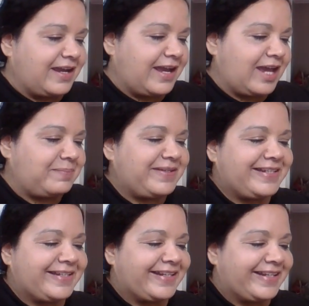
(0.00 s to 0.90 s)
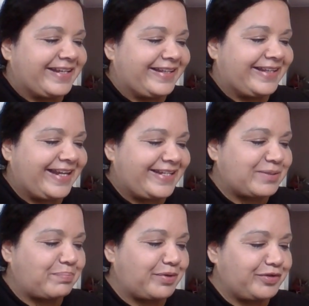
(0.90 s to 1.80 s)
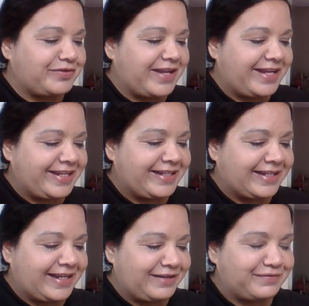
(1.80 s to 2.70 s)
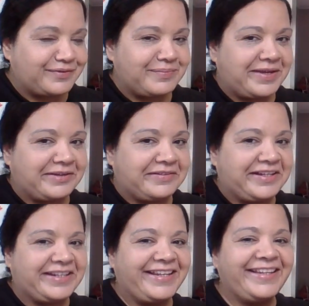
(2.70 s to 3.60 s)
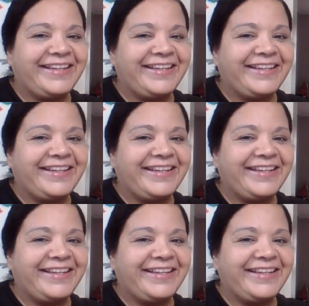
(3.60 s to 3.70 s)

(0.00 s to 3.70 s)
Happy late birthday, Elaine from Mary.